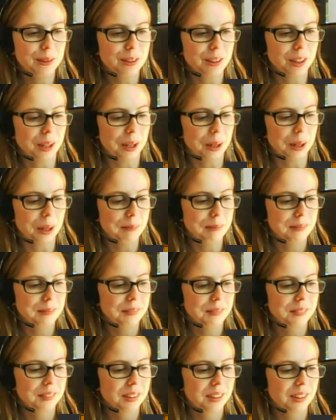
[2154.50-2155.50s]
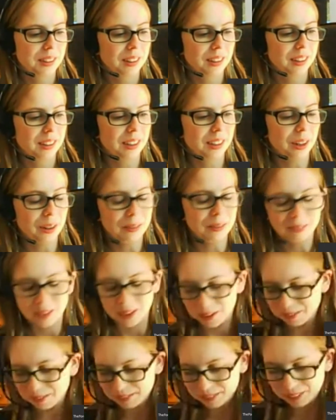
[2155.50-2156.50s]
he'll shut up.
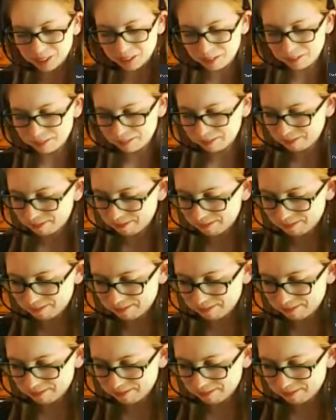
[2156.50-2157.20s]
Nope, nope, nope.